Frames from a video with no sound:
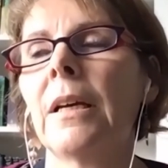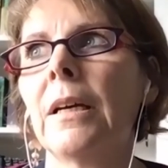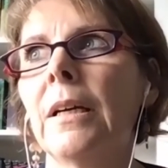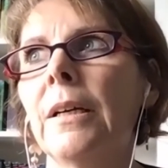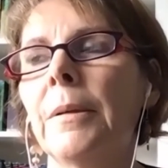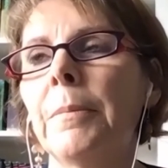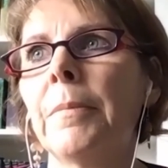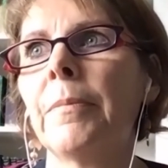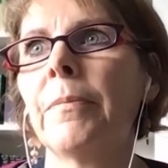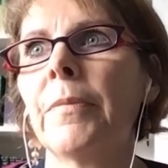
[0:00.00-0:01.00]

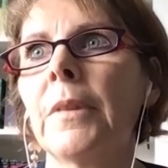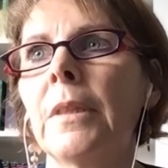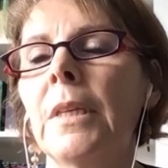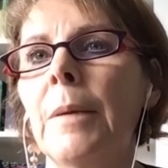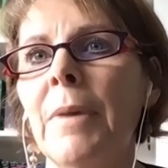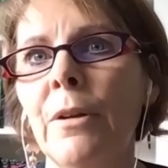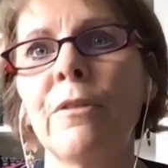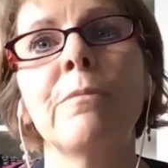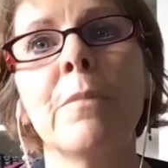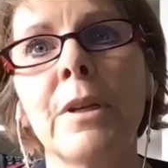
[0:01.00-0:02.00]
the amount
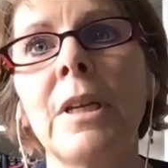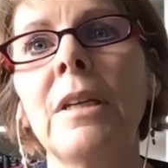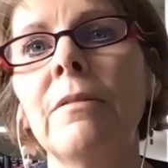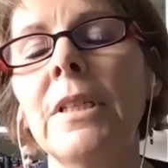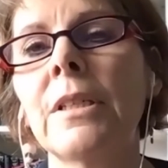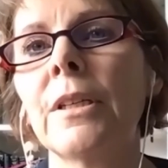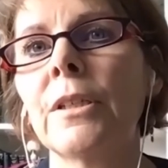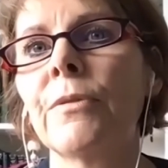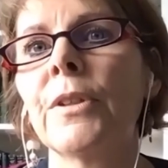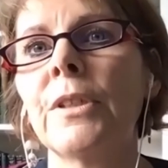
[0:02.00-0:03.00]
of money,
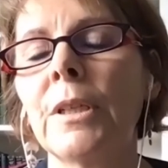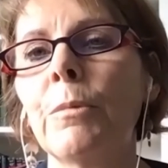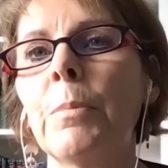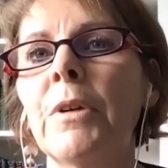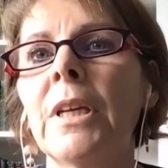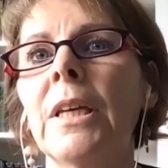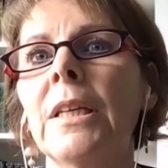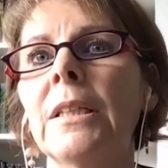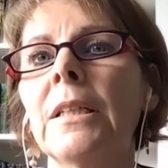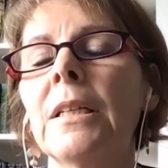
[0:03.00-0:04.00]
research funding we bring in,